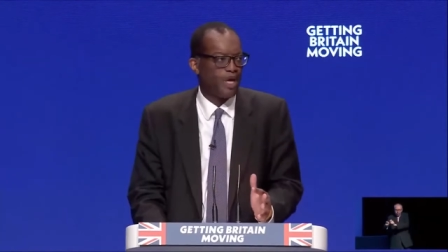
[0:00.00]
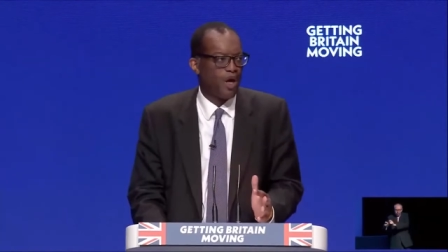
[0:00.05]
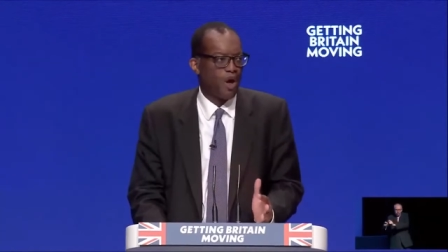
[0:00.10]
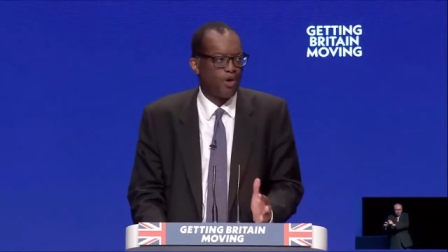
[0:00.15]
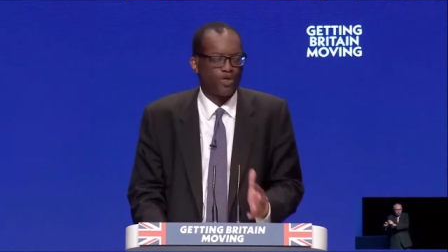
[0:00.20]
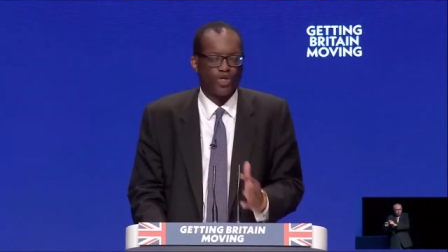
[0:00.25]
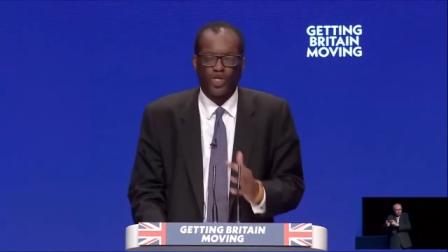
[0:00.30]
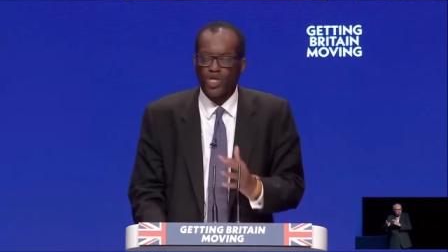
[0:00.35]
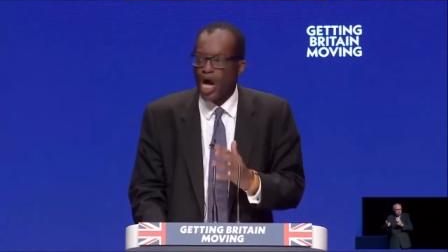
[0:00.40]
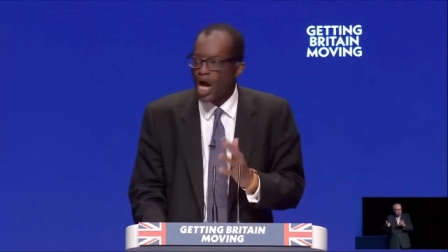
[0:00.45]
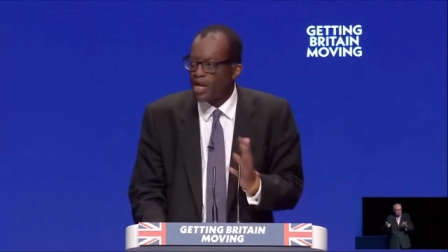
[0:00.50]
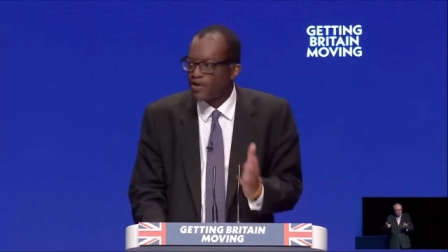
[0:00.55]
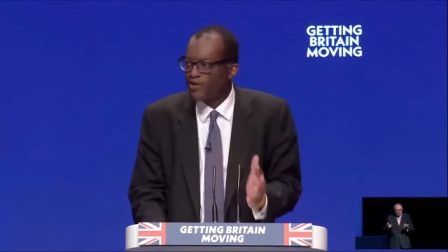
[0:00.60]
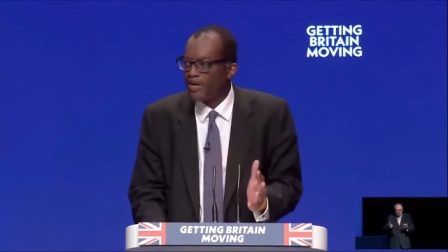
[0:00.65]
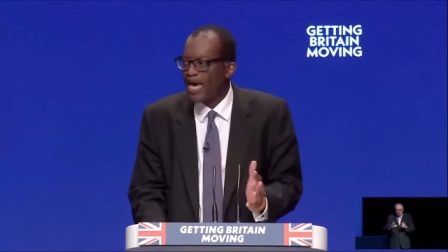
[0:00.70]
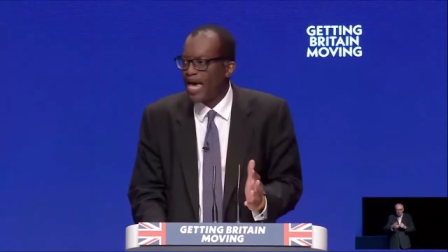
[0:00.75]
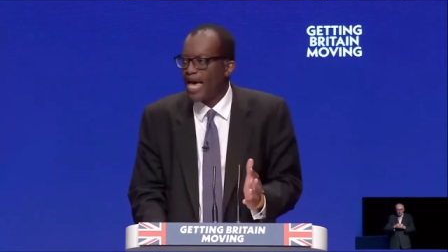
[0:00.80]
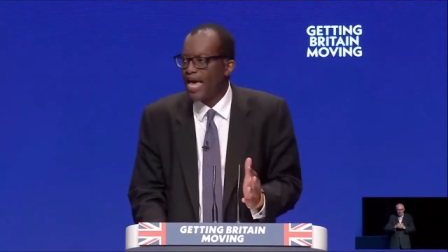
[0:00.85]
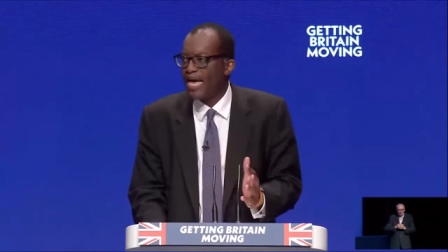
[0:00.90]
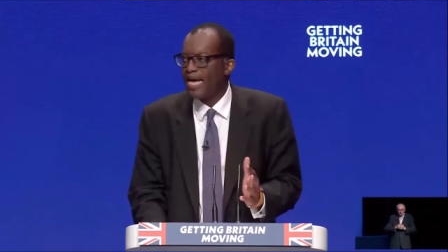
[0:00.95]
on
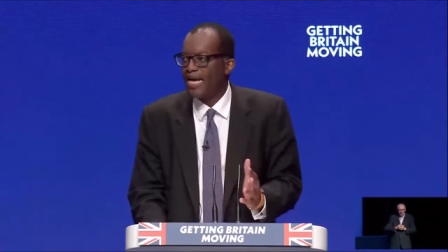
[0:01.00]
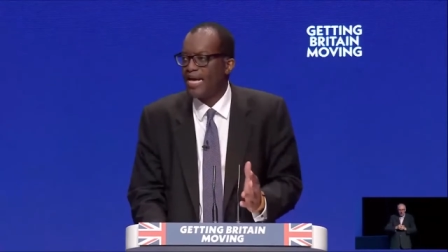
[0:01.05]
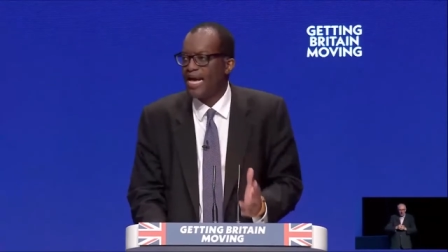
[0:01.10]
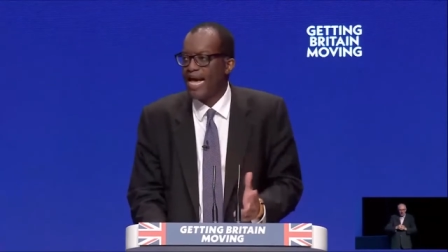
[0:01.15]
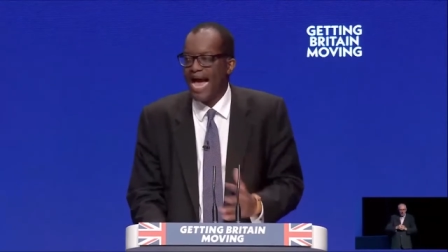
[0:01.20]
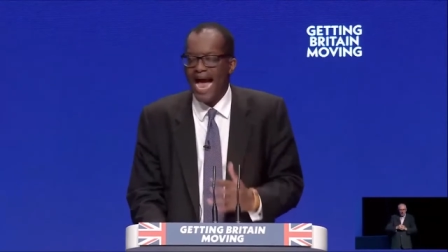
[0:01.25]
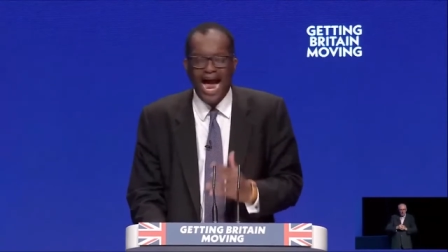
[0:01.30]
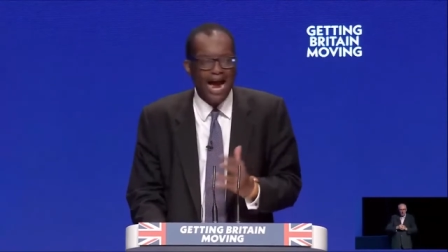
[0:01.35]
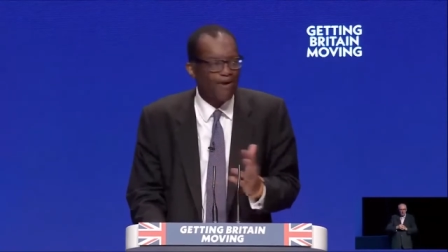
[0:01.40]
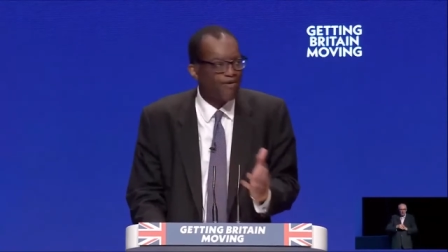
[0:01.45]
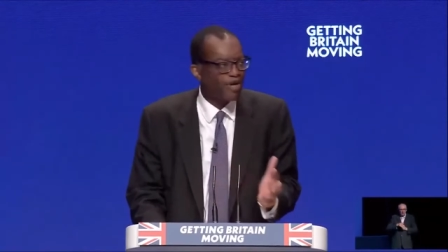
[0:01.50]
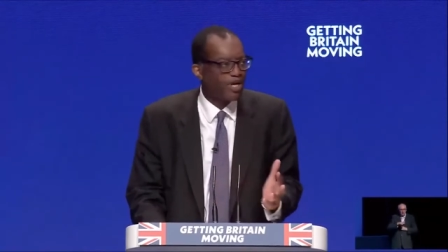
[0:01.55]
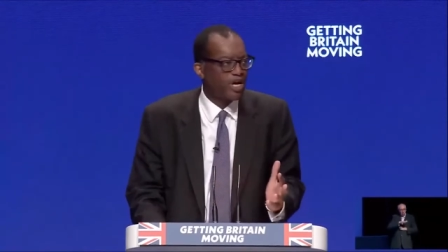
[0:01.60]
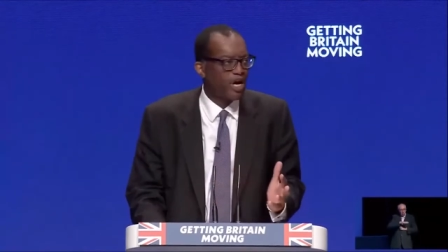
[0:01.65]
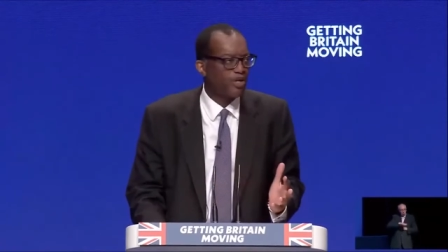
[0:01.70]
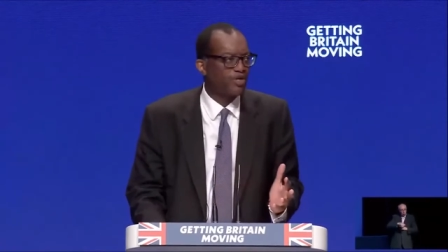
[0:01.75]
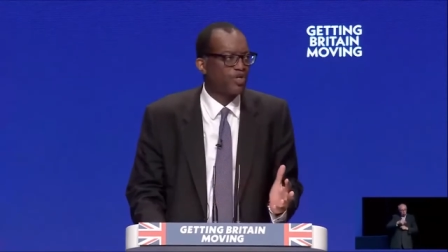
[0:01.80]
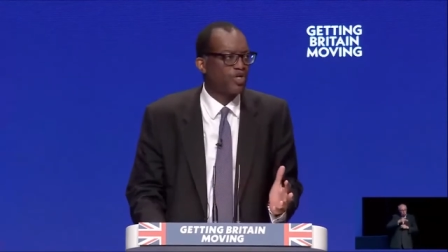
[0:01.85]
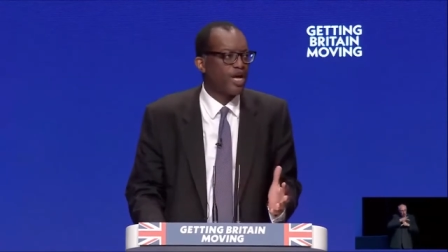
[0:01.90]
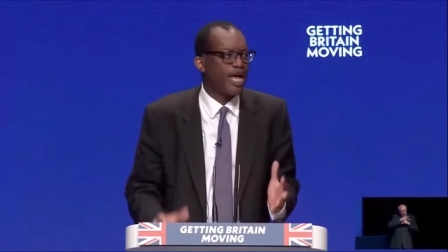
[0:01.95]
childcare,
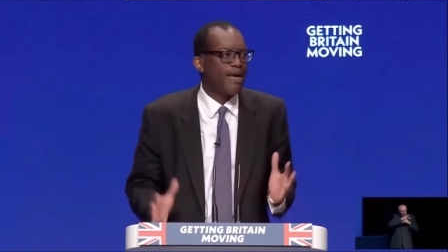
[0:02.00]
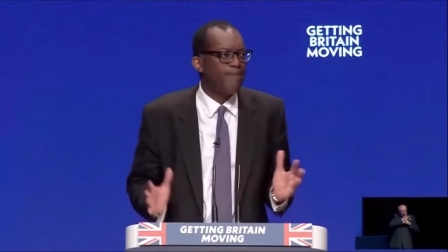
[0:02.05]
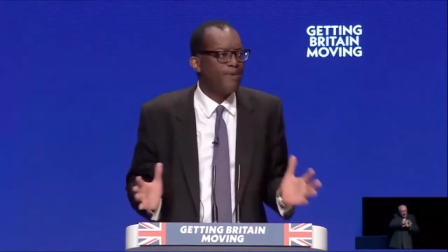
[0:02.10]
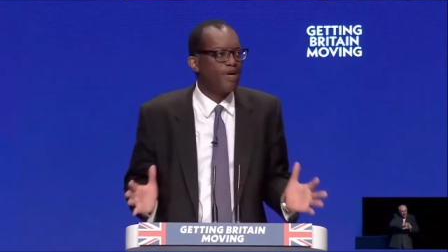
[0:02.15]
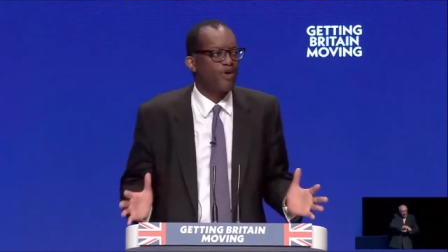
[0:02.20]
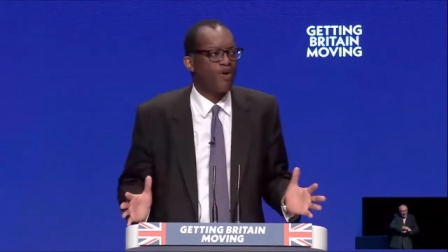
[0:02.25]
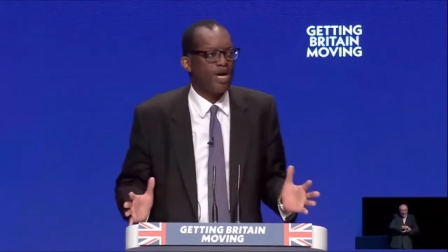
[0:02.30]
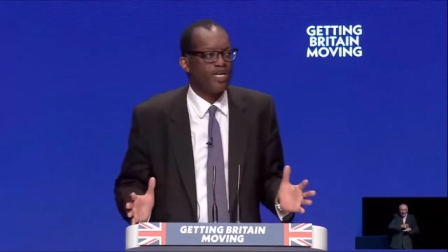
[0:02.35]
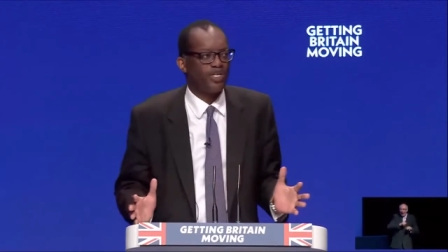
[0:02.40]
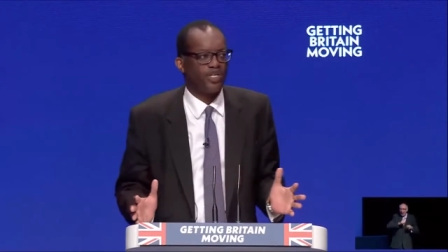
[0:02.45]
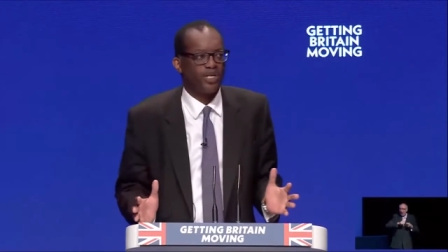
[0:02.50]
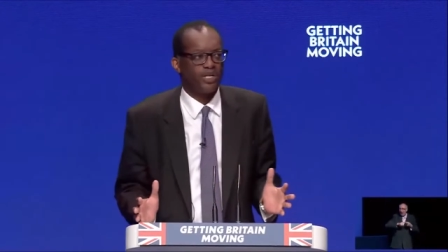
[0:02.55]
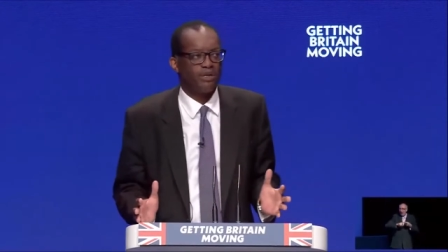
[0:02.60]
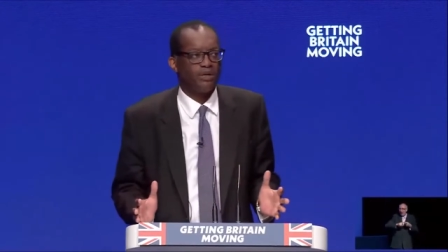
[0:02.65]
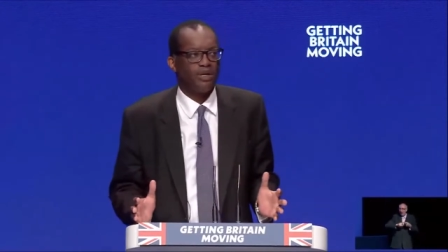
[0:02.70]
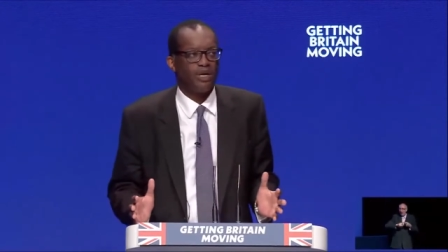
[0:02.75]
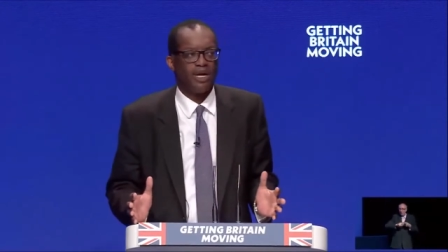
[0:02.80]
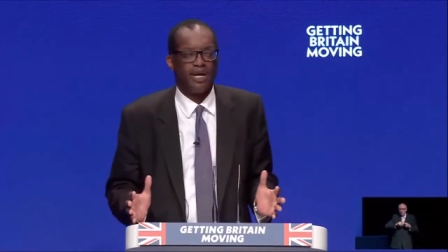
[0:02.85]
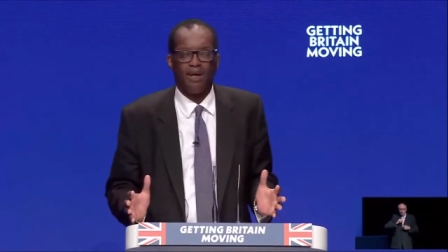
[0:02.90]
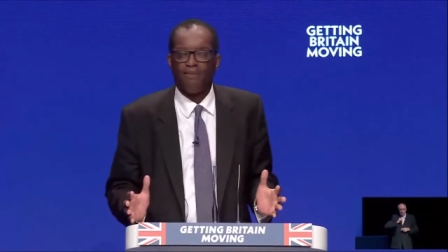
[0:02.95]
agriculture,
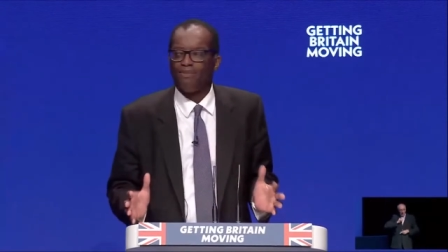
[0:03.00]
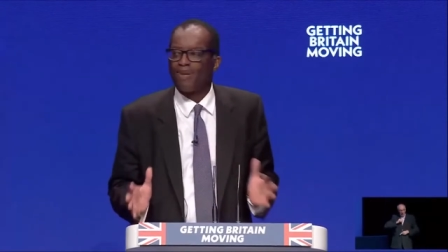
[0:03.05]
immigration,